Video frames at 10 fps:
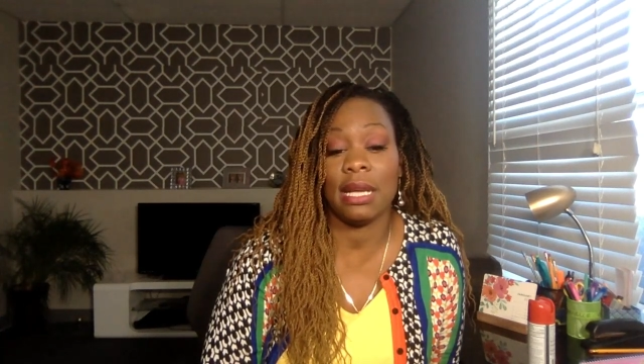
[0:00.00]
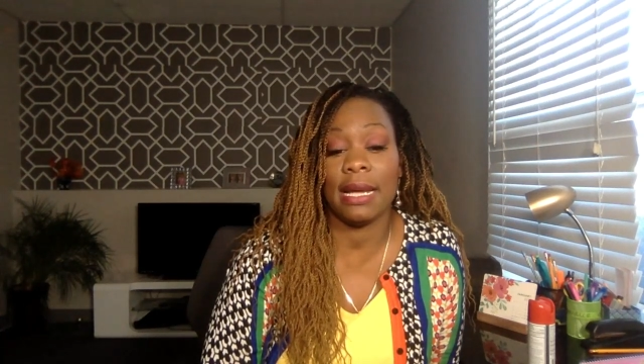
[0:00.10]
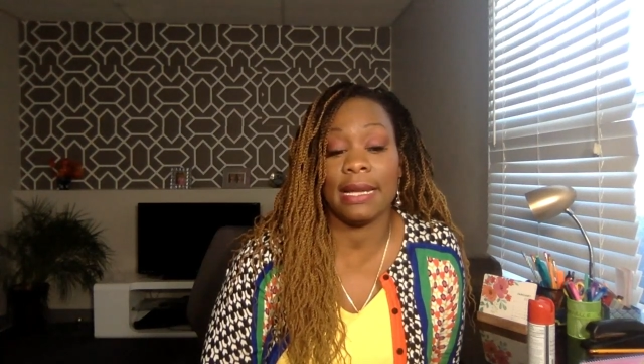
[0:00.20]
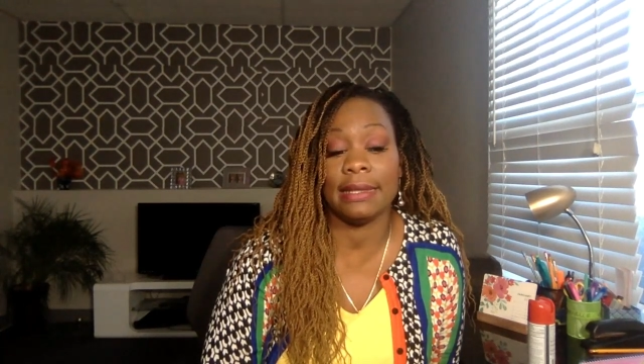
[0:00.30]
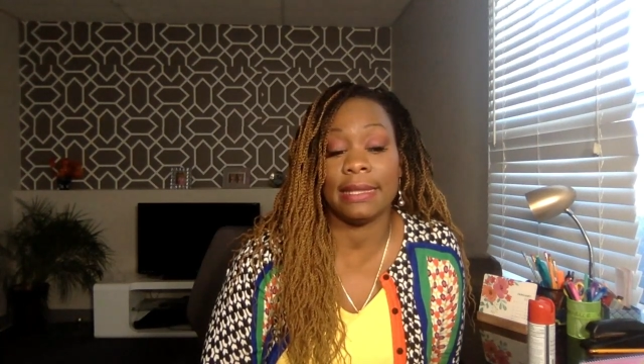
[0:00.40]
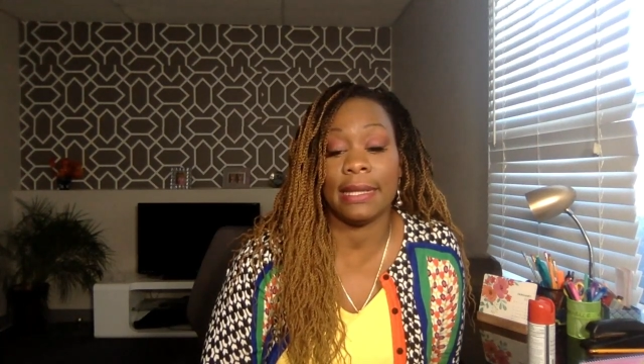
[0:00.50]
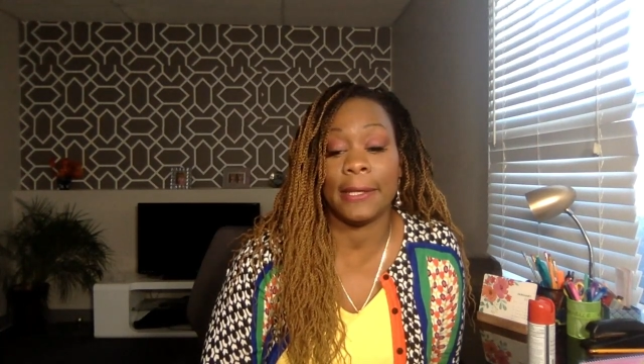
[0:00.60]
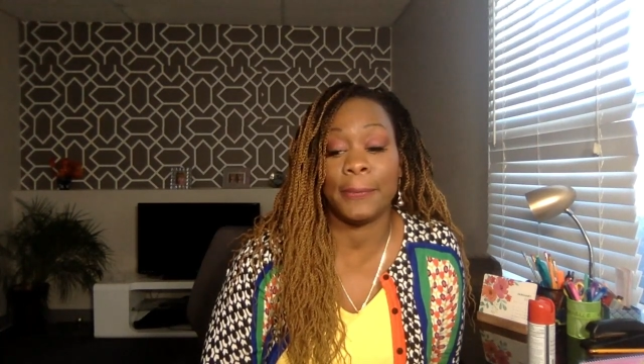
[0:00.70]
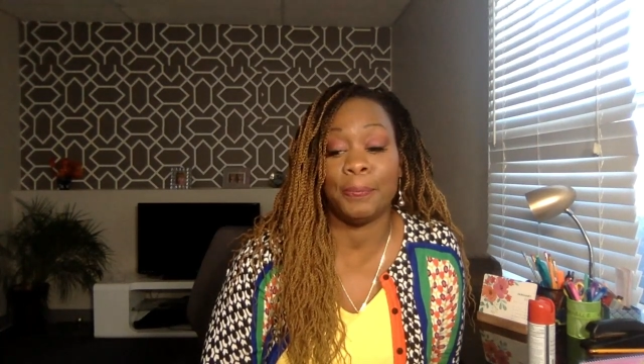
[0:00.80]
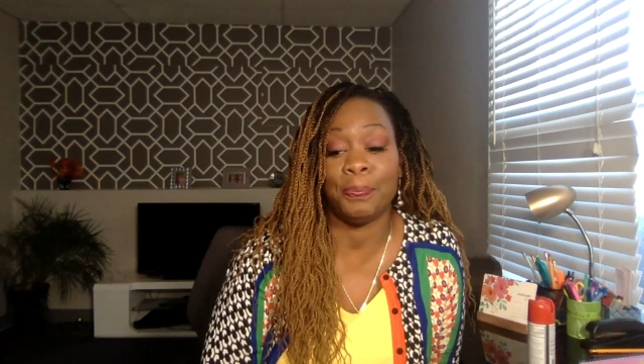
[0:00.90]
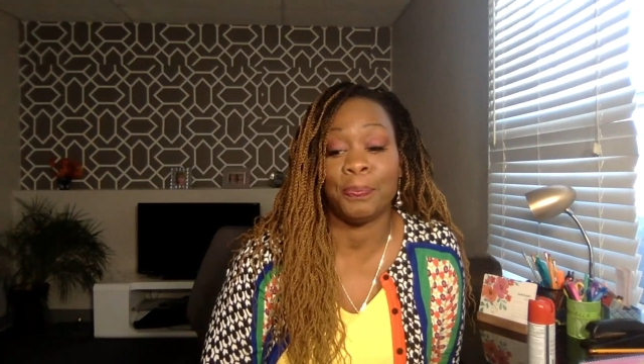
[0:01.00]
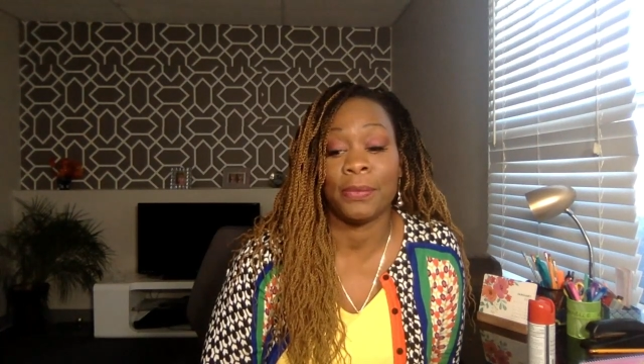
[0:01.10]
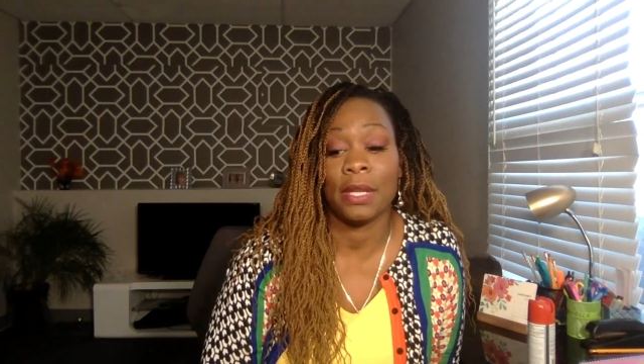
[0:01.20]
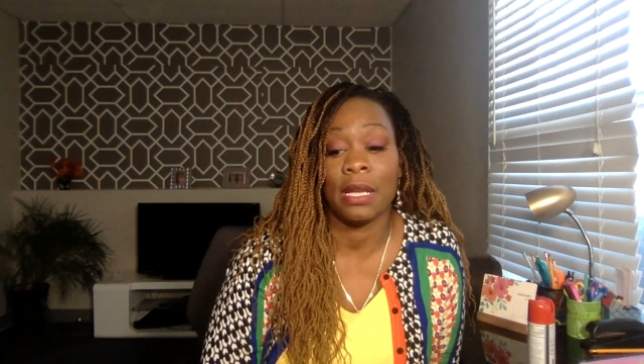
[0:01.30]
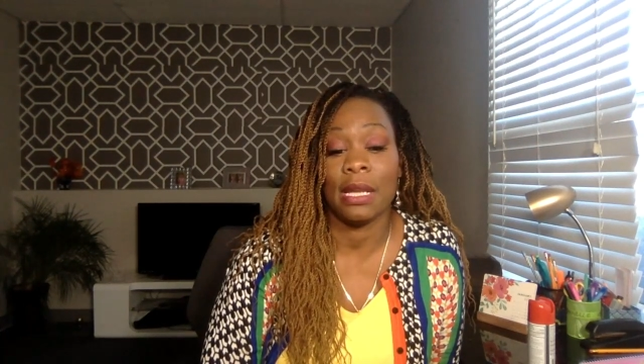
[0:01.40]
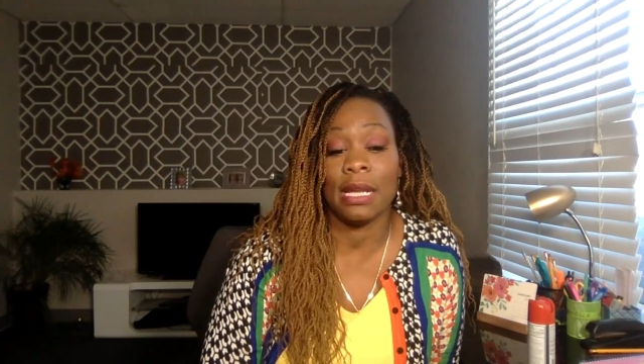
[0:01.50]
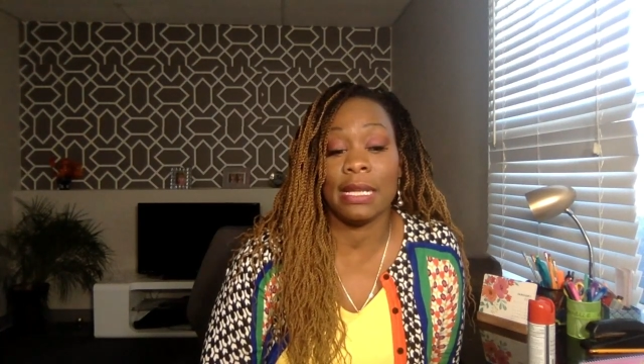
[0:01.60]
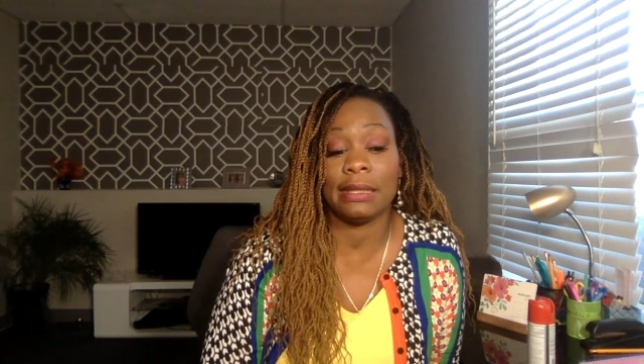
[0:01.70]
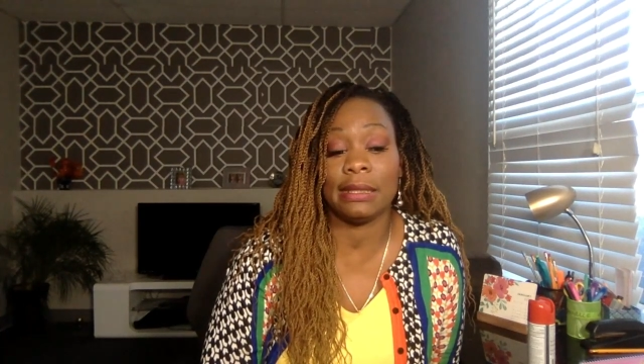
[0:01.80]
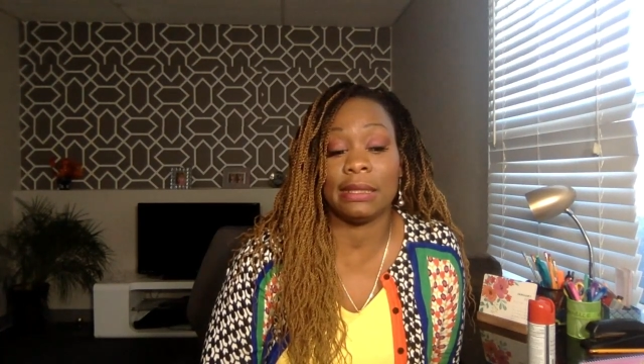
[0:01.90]
And um,
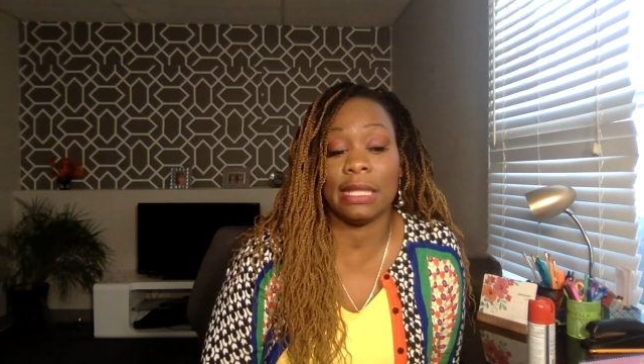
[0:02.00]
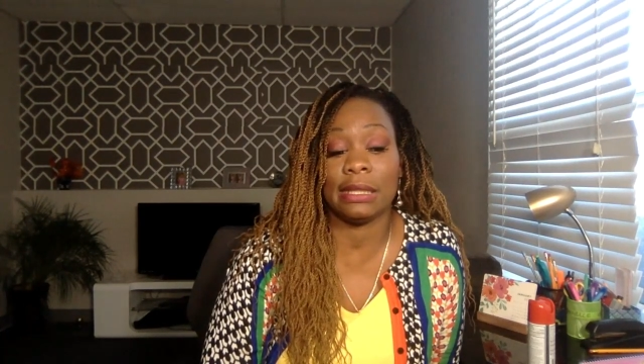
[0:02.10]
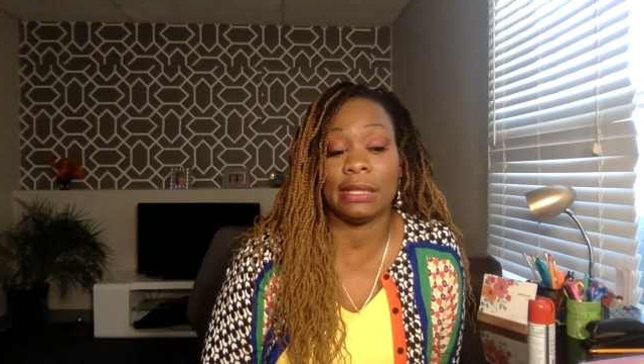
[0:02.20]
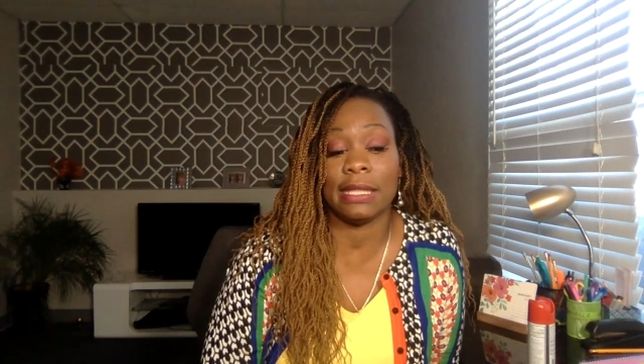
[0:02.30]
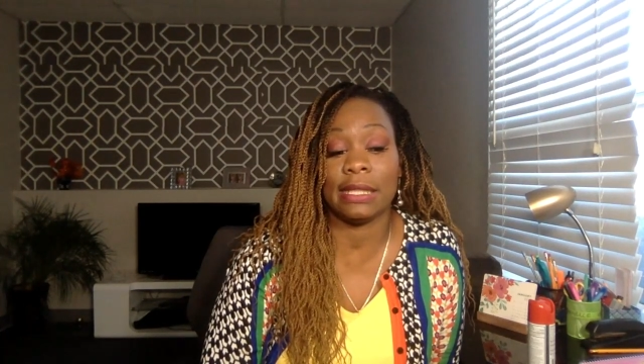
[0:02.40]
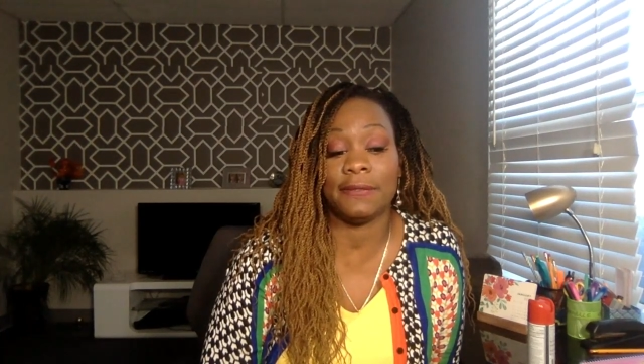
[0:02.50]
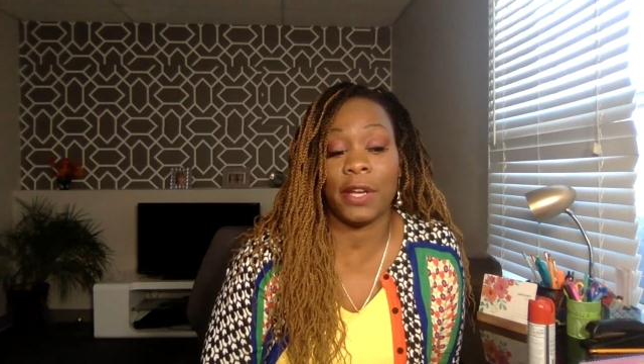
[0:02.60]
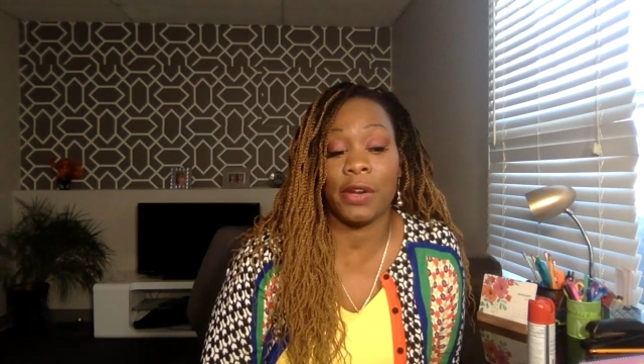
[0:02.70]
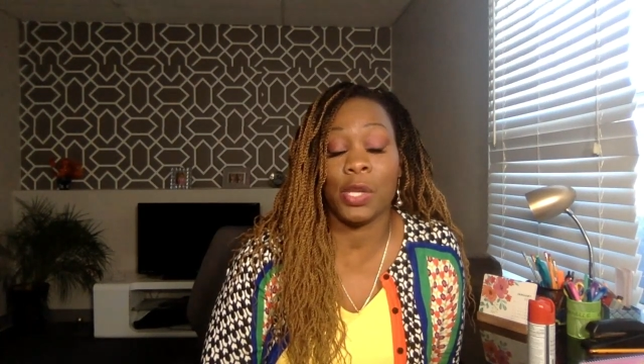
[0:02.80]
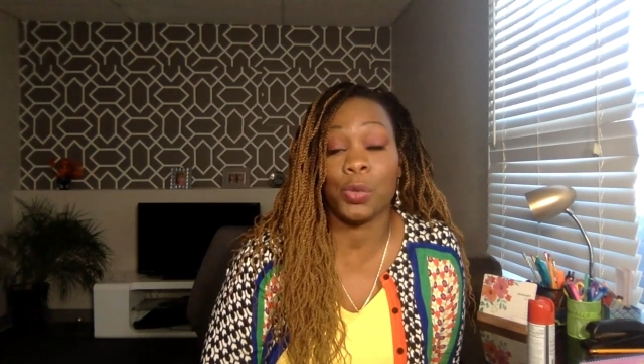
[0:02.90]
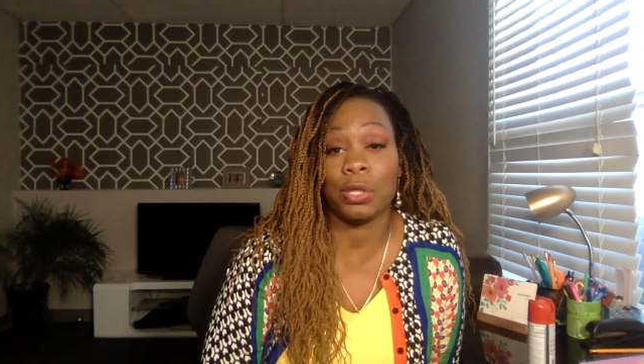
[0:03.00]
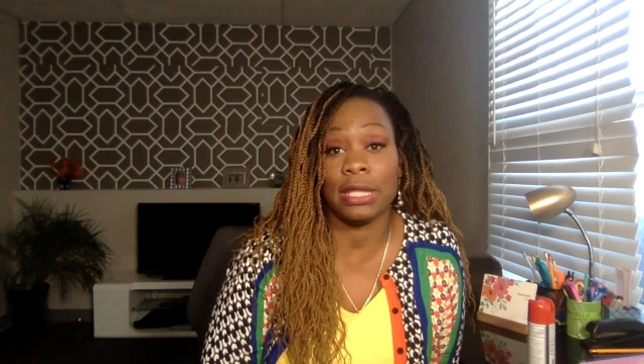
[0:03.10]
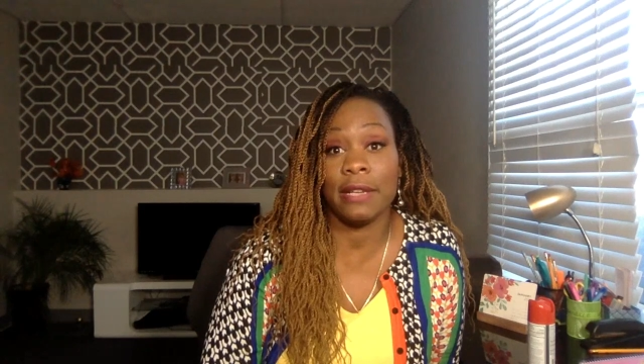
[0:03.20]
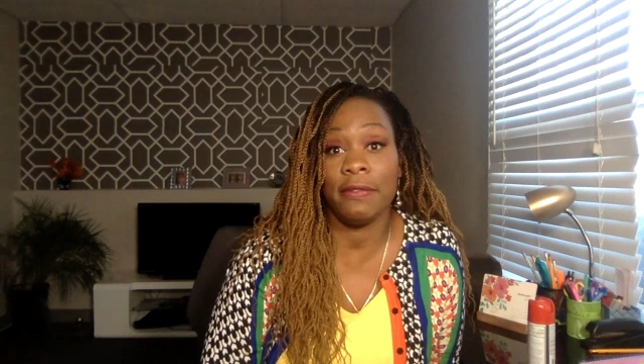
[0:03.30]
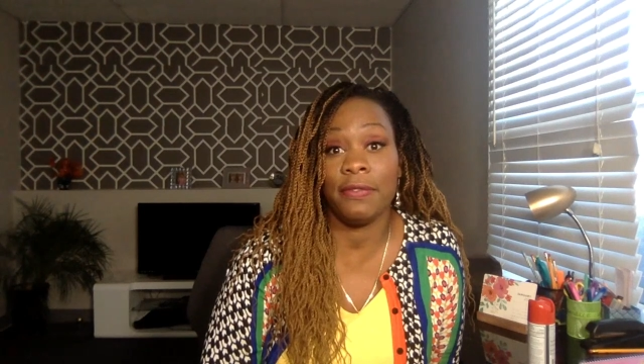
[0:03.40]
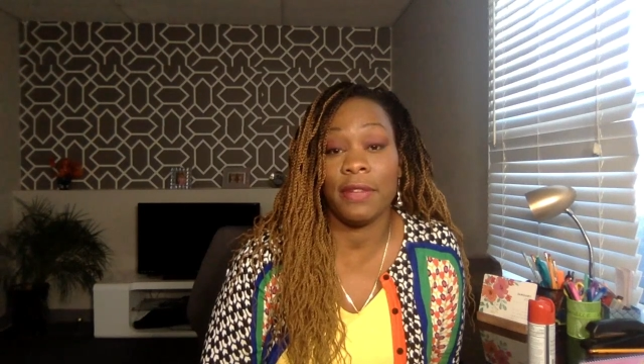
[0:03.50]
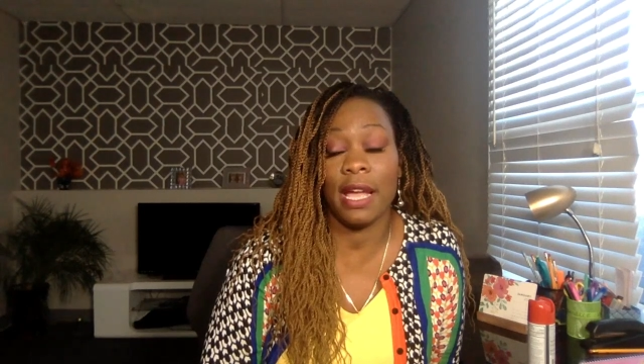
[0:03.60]
it's it's it's very lucrative